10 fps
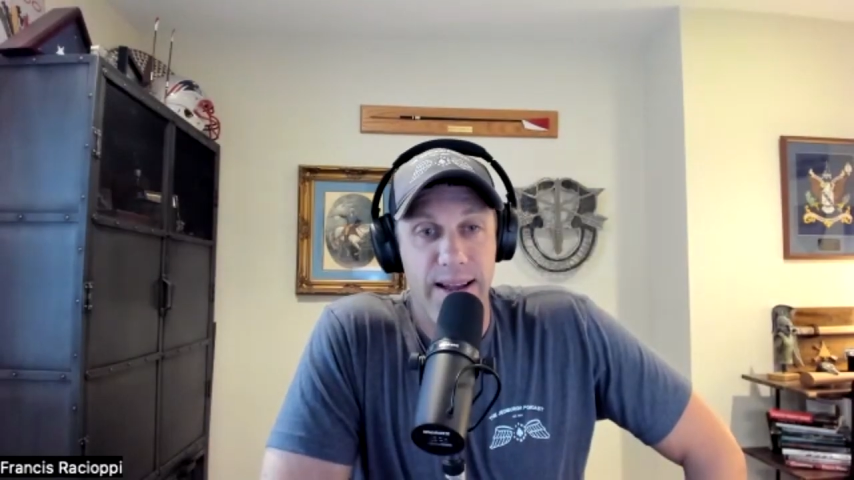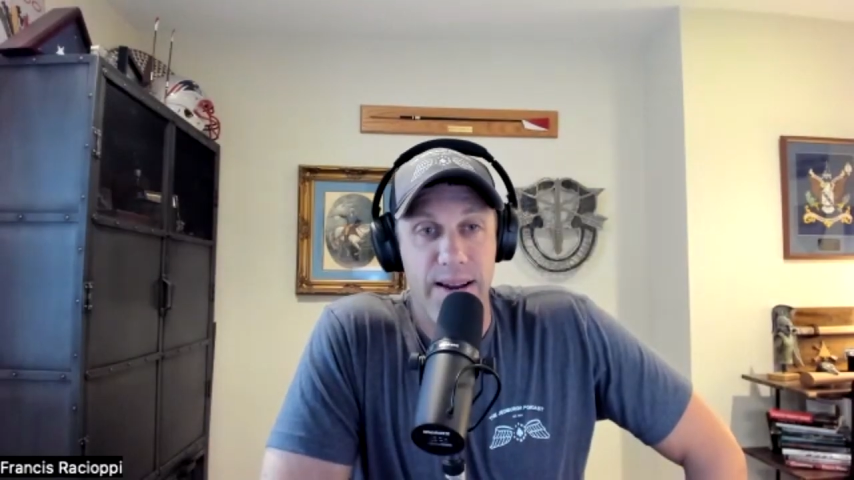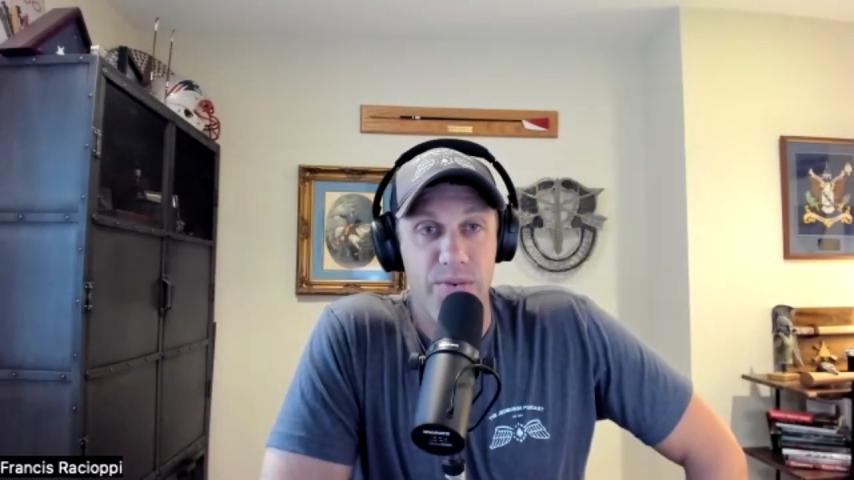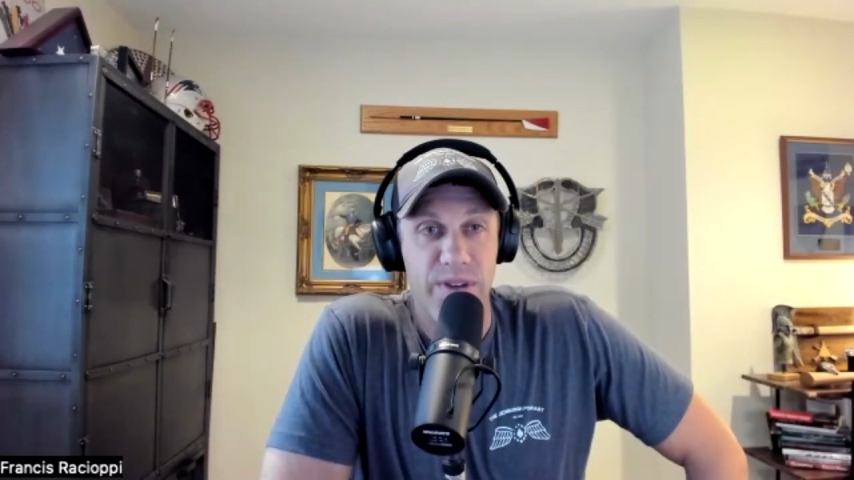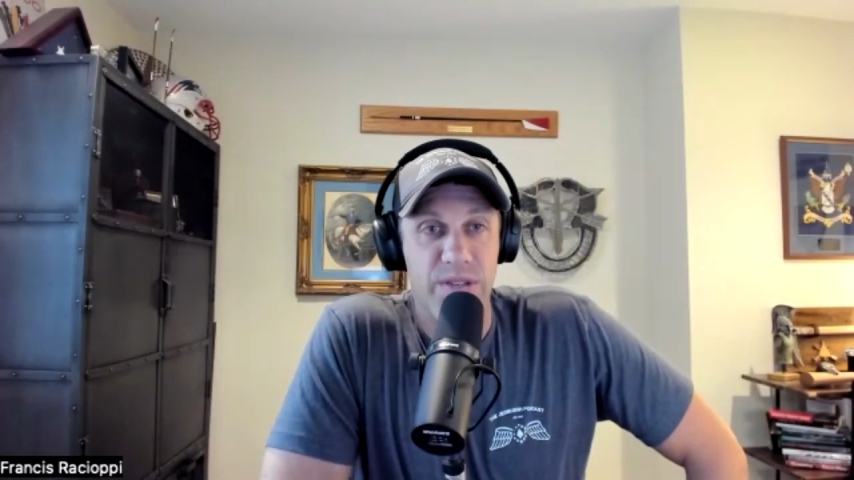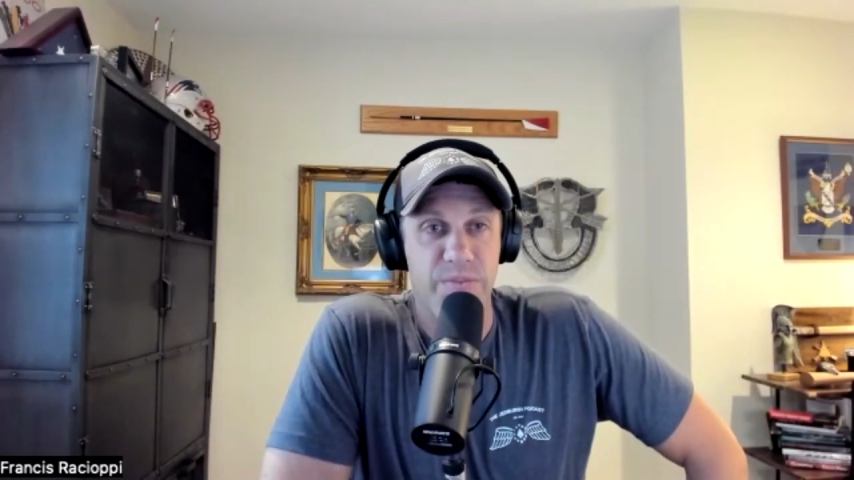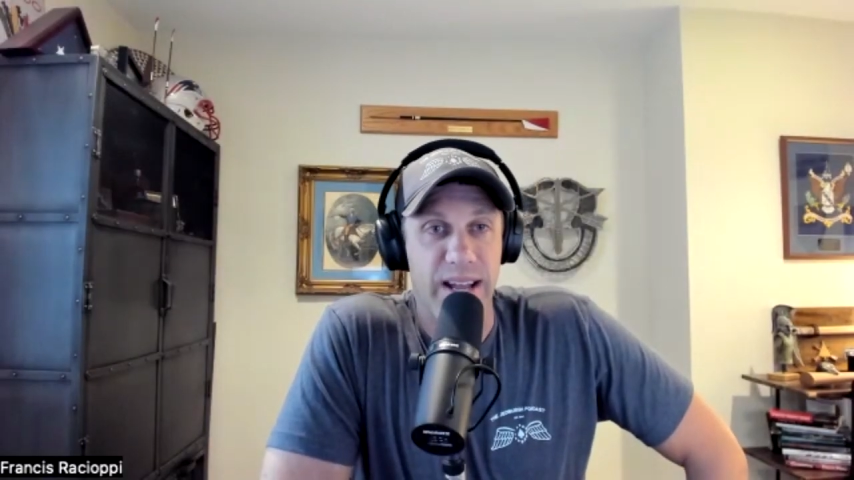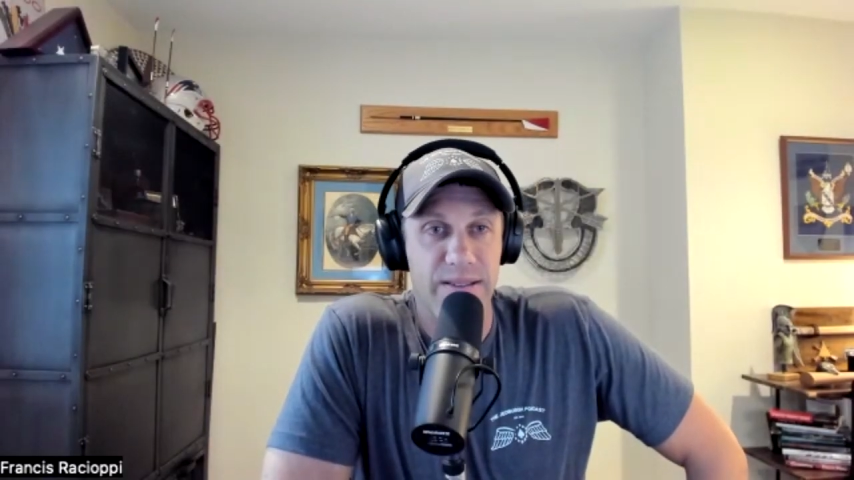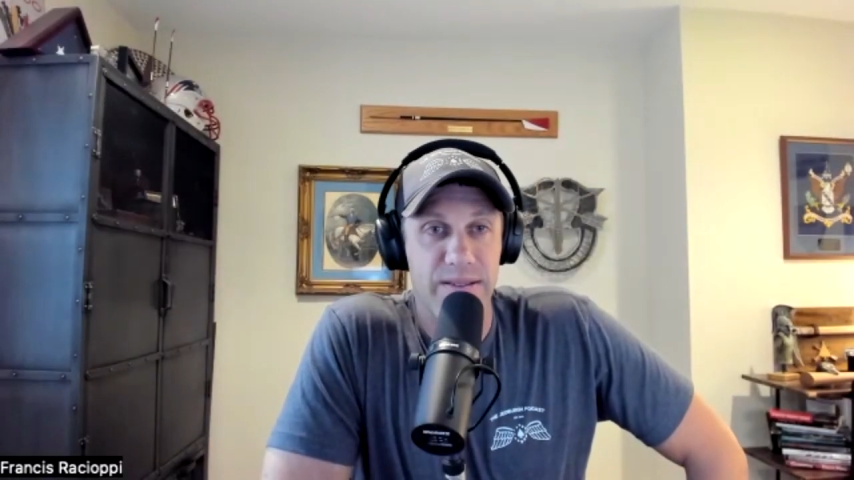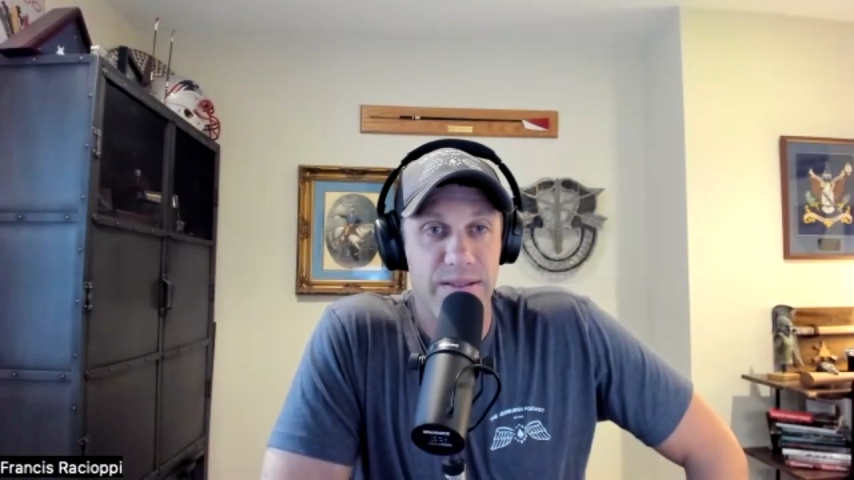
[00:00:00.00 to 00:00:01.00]
and we
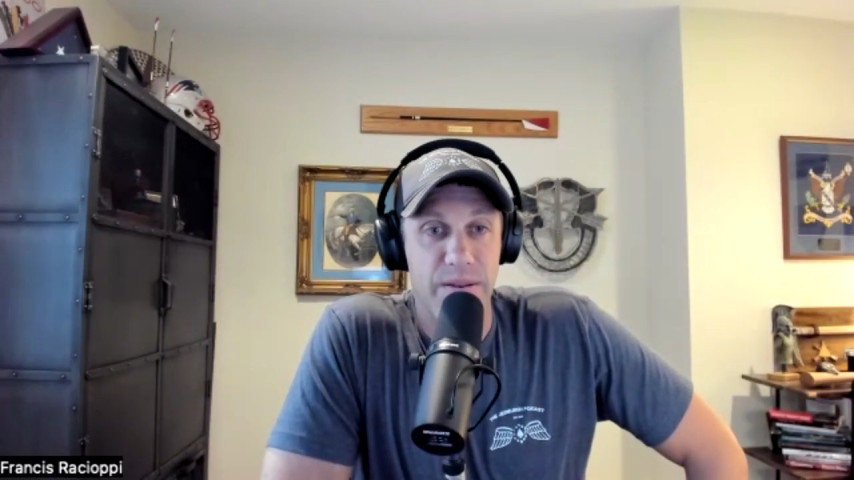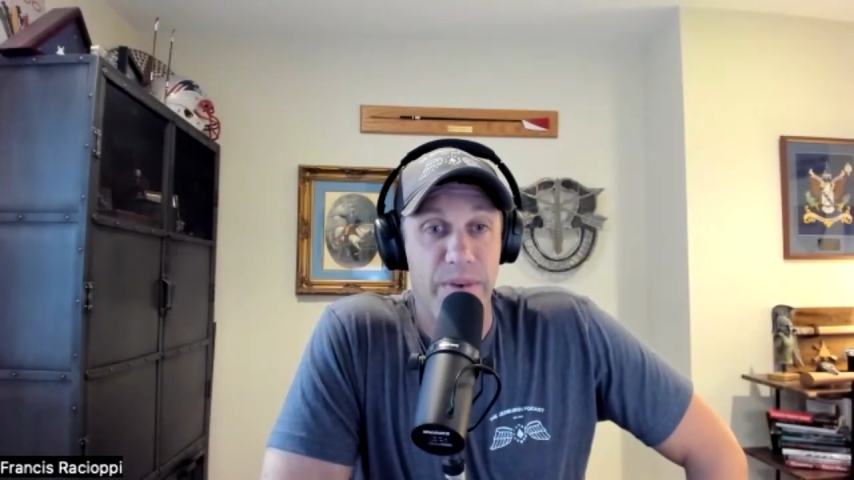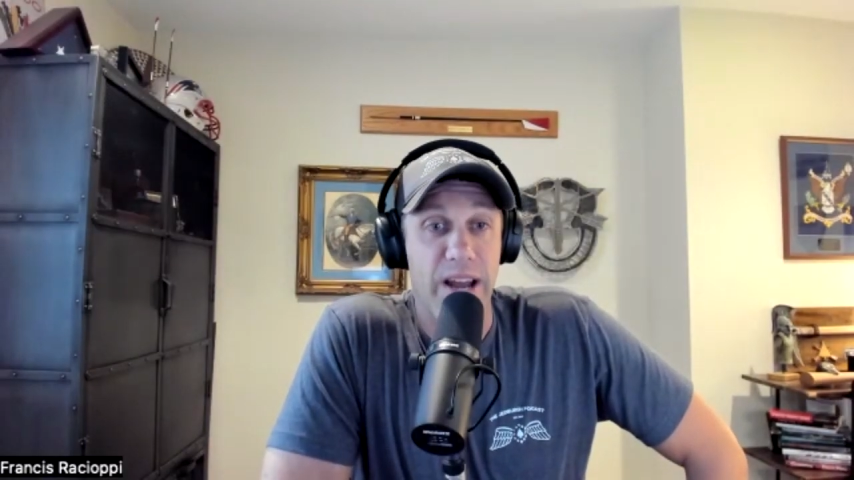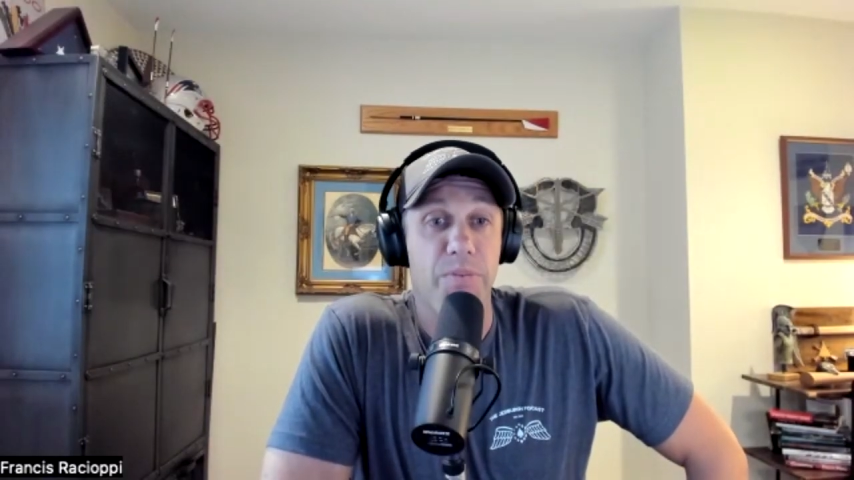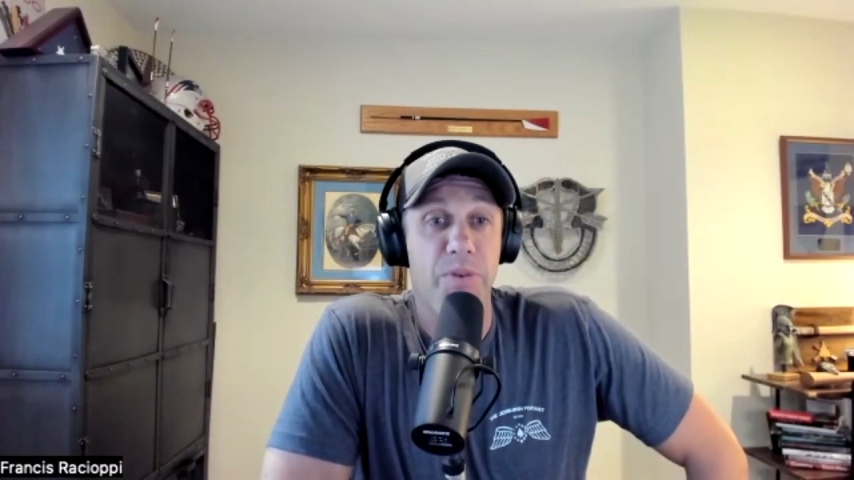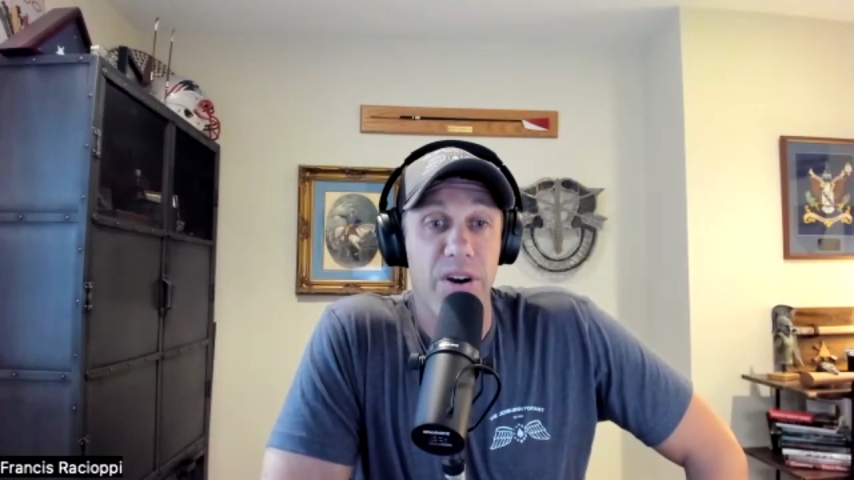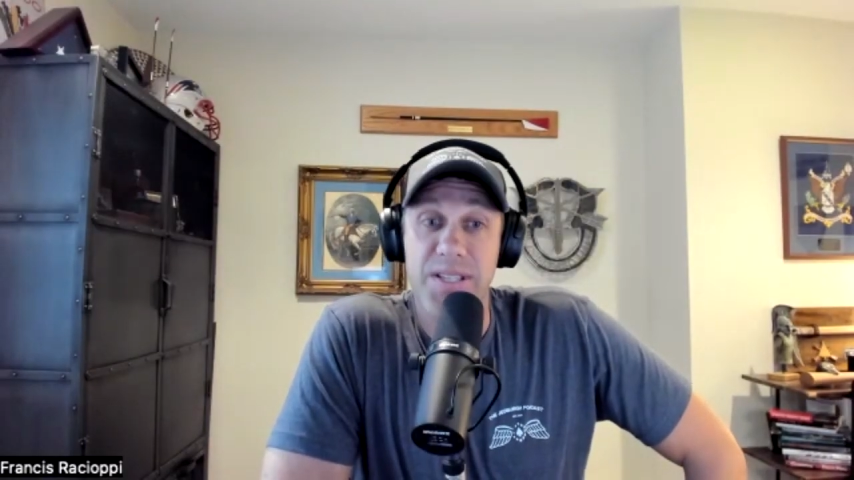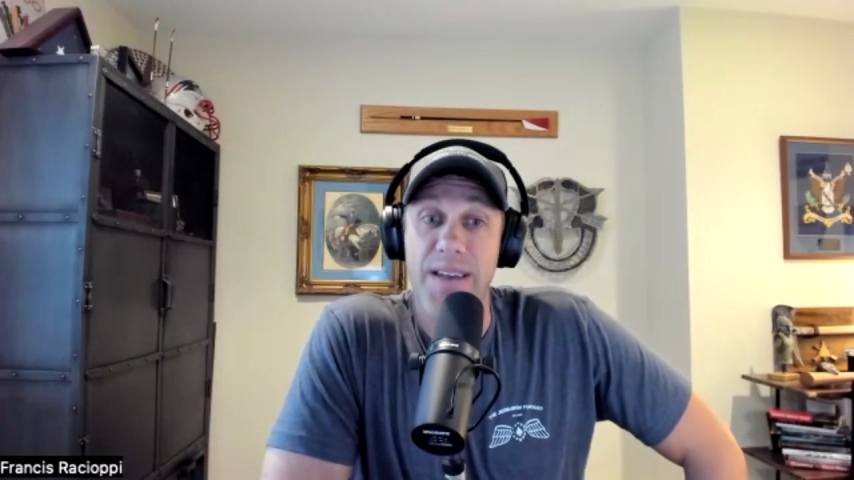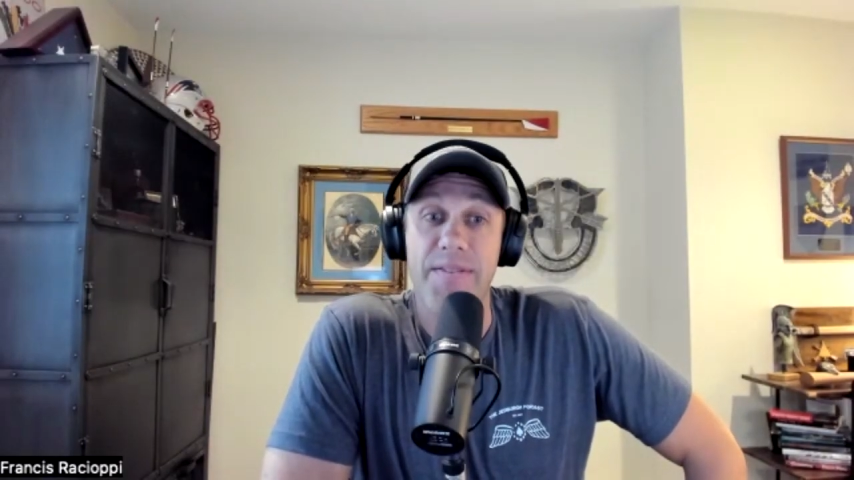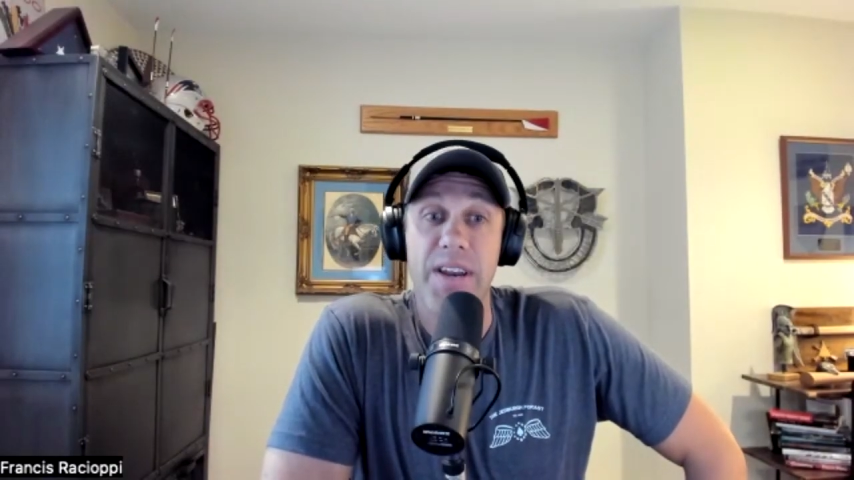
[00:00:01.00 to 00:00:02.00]
spent the better part of seven